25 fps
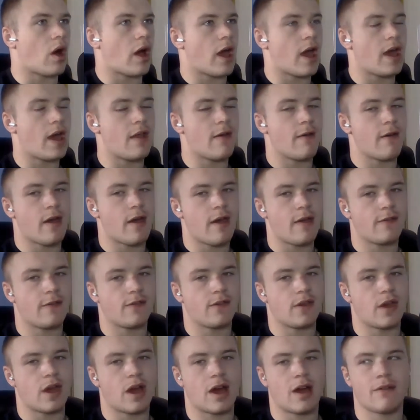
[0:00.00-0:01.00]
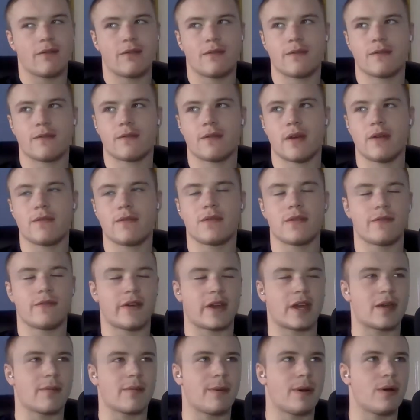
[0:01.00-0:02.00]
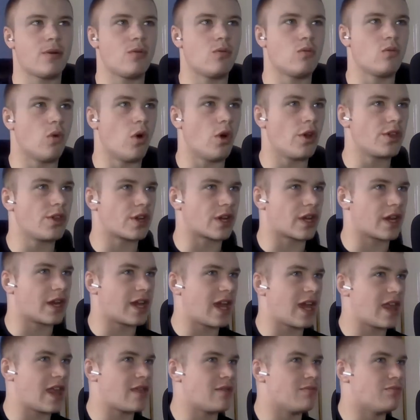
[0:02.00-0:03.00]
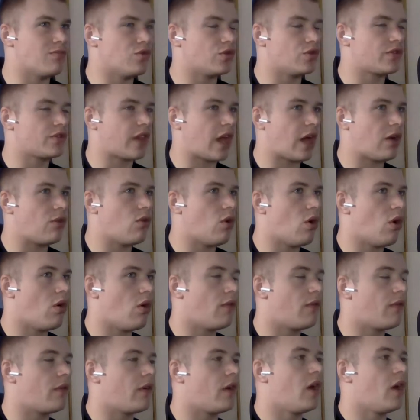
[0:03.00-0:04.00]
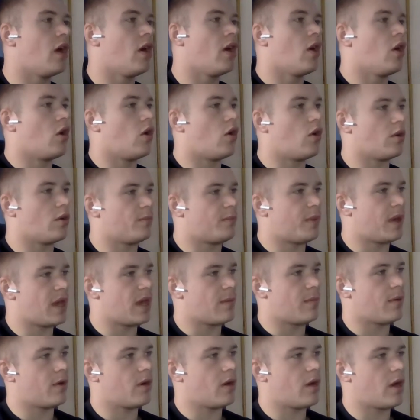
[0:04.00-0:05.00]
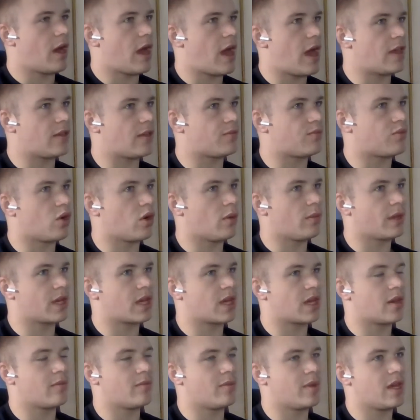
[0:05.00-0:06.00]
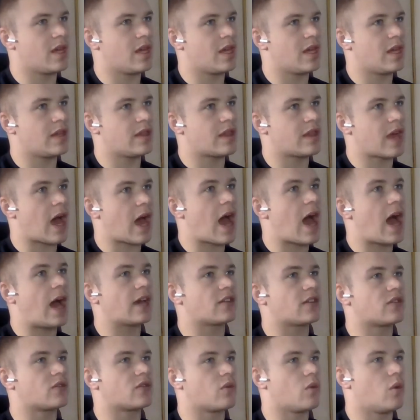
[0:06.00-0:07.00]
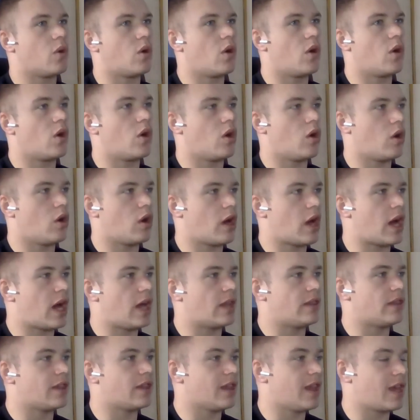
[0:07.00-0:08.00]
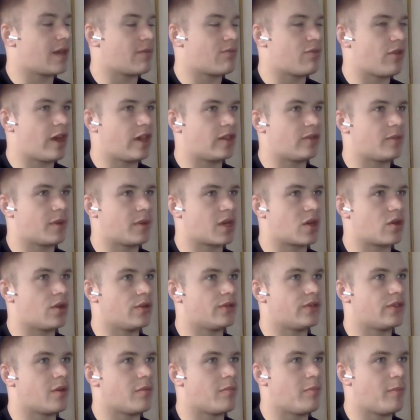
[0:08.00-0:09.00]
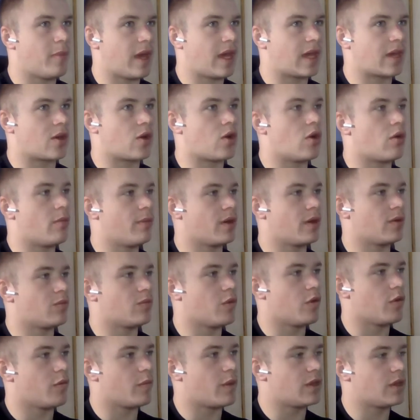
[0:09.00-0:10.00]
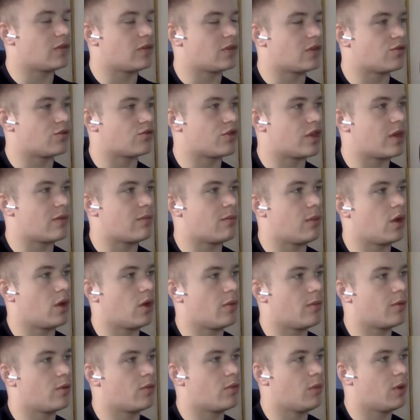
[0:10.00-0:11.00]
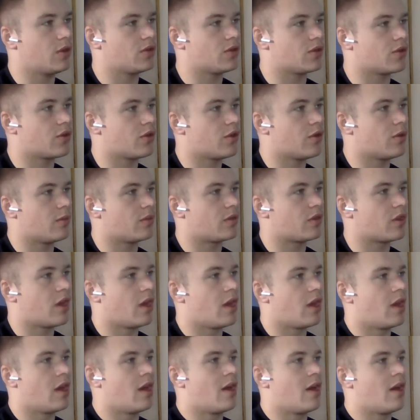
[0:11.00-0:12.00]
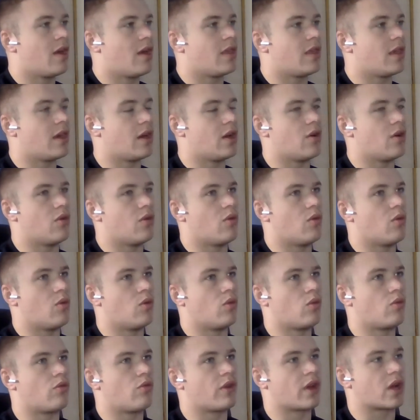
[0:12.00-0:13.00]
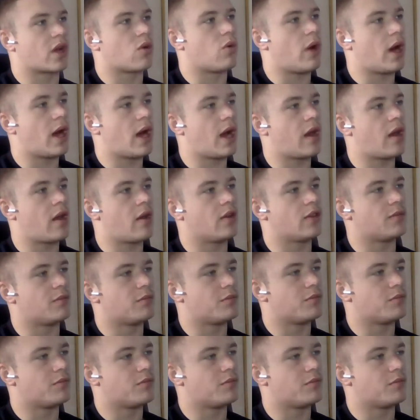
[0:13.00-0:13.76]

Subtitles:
if you think about what you're going to get the most out of on paper, it's probably going to be the hack squat and the leg press, because they're big compound movements. They'll train multiple muscle groups. They'll require